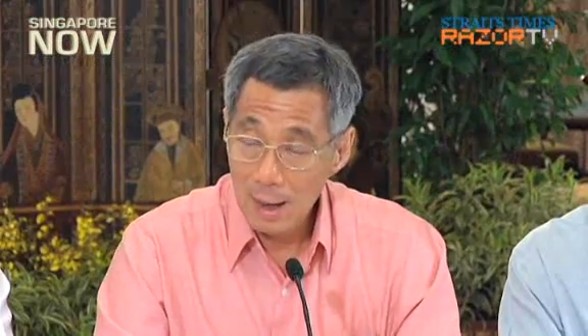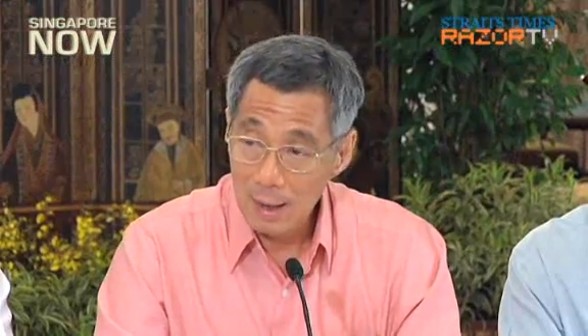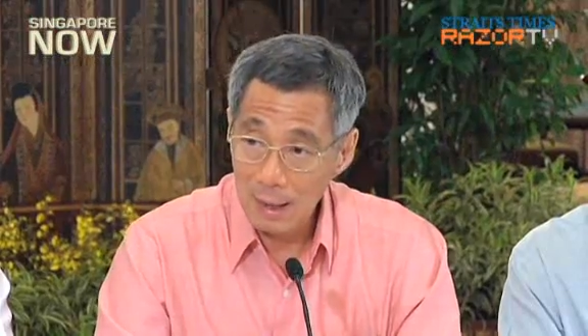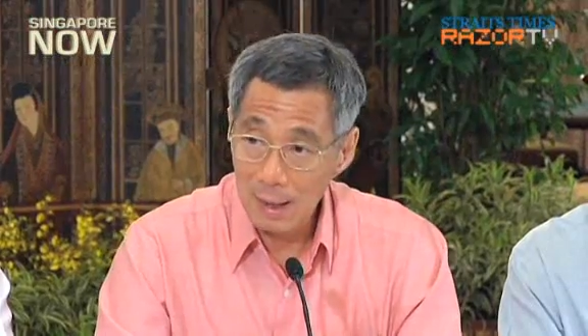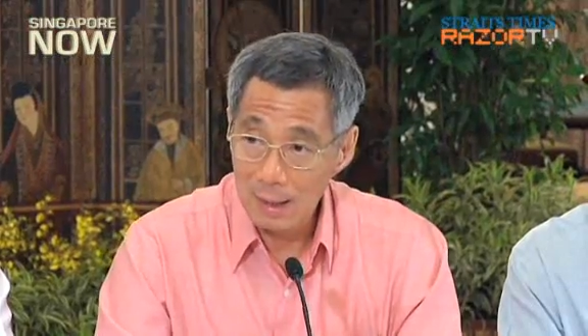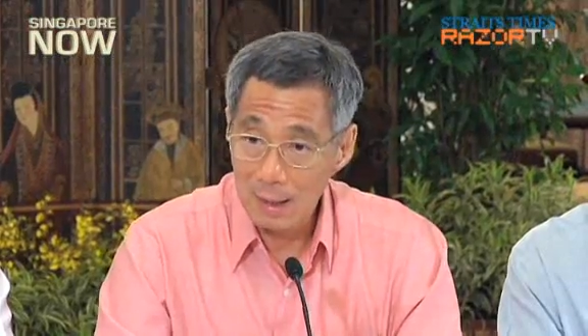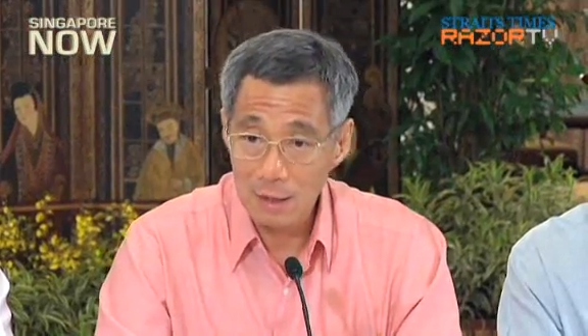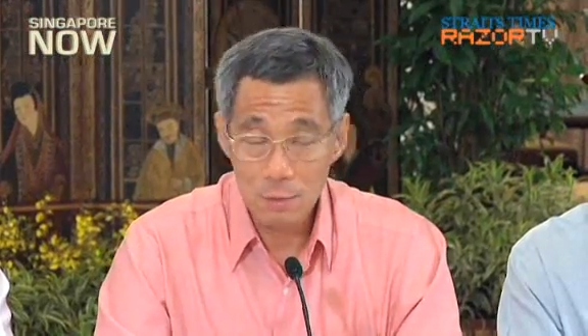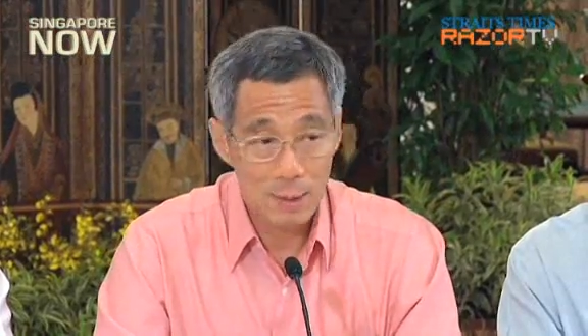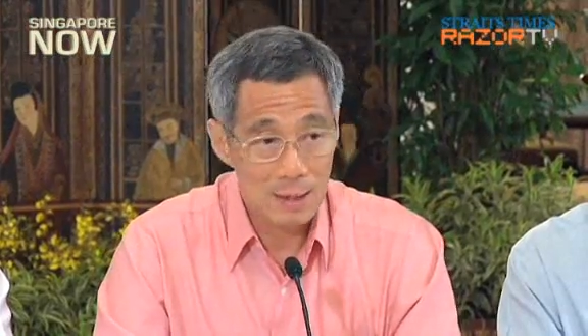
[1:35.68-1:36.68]
They had
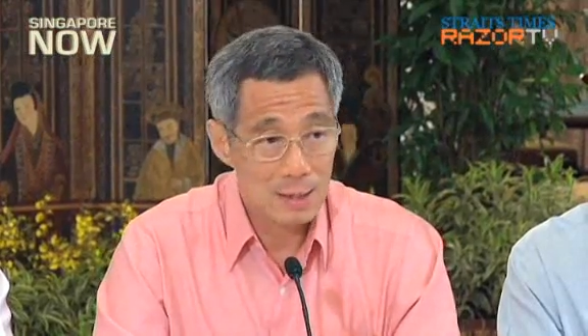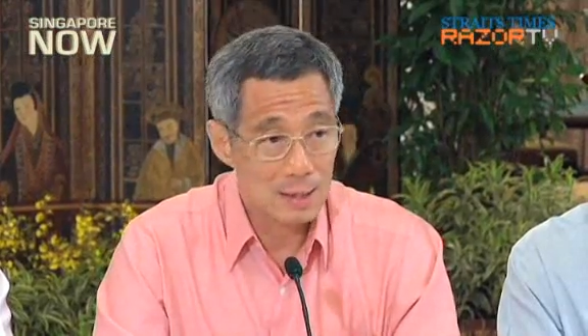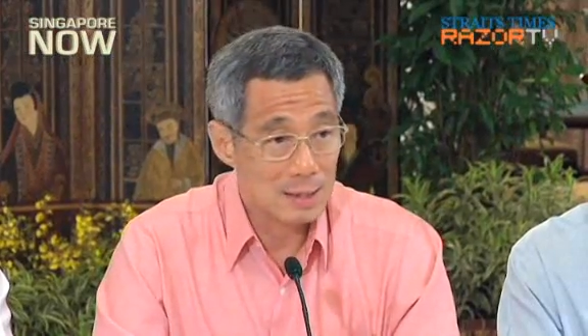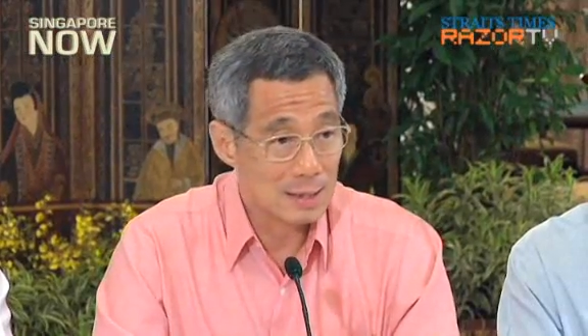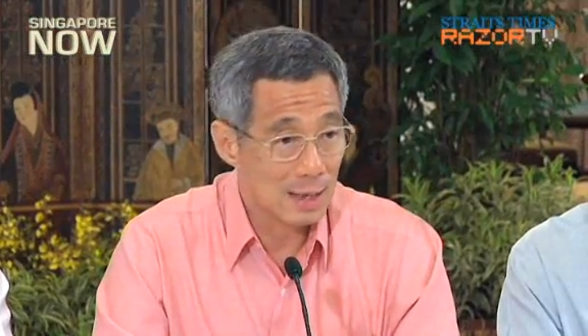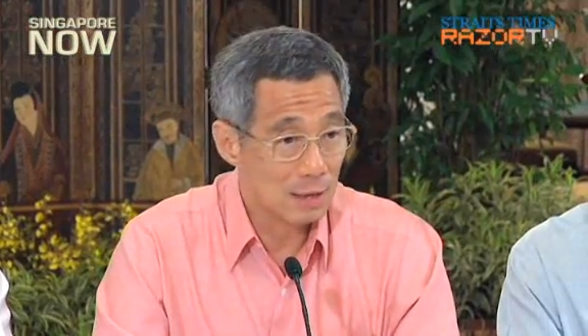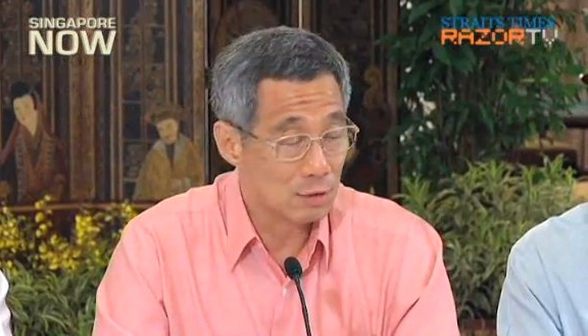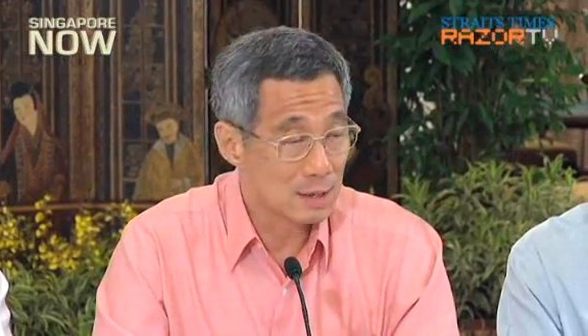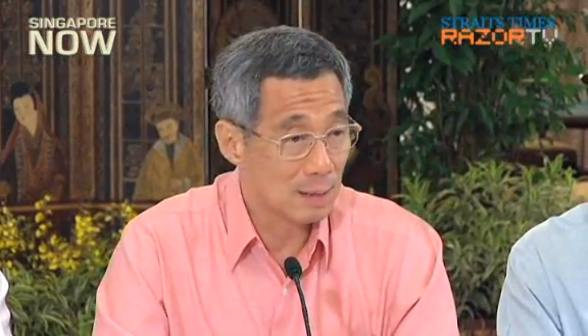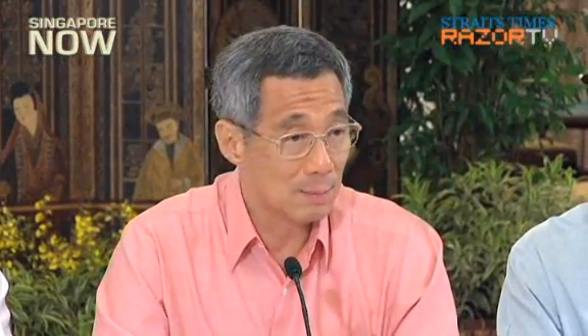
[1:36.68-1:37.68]
expressed a desire
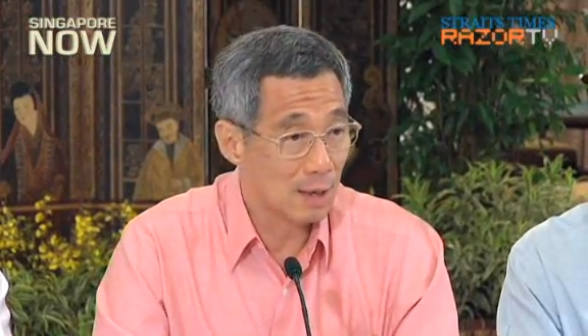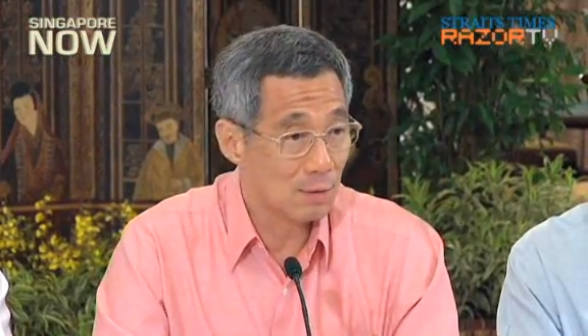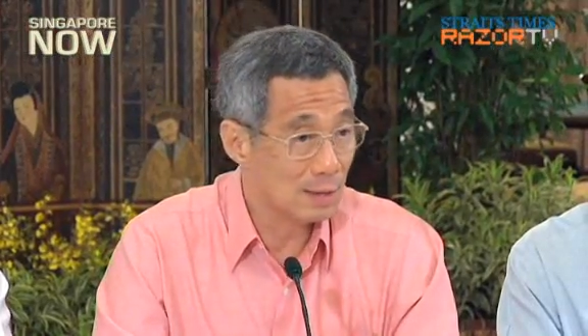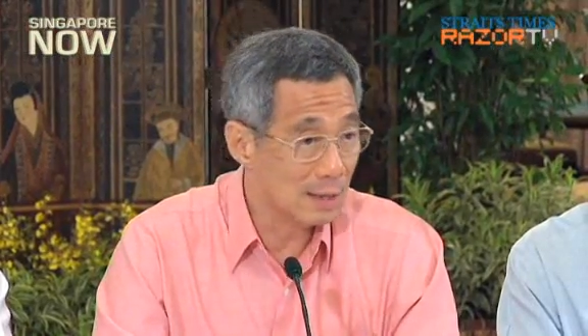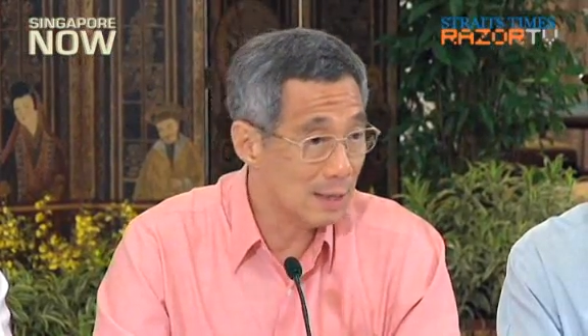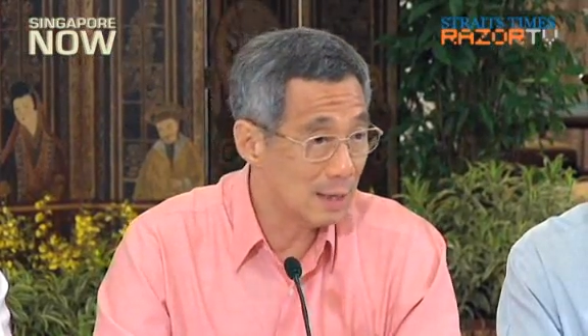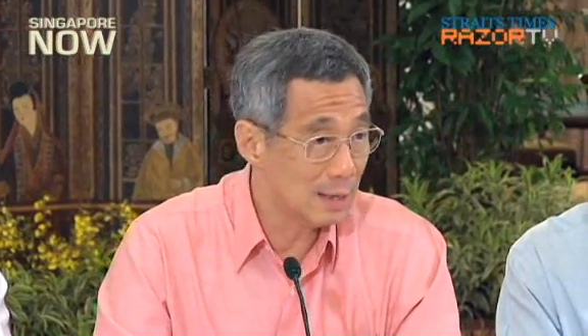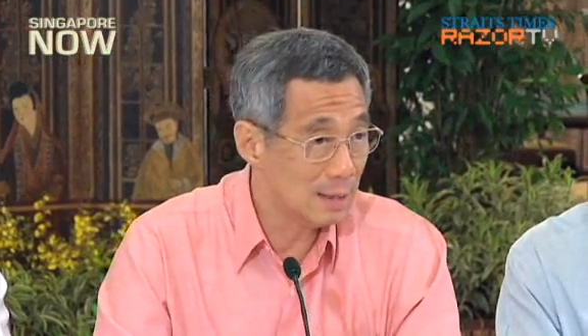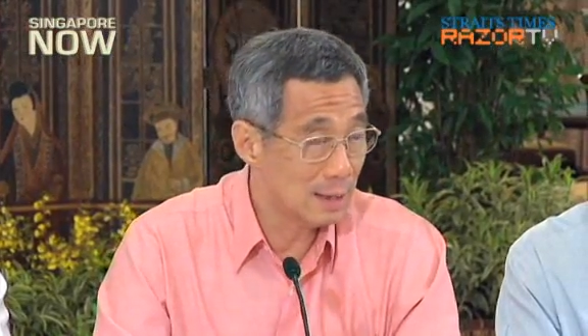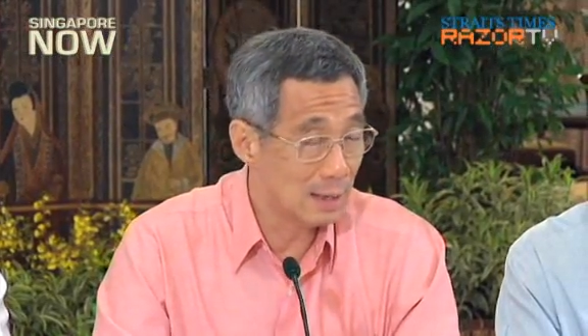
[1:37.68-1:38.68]
to step down earlier.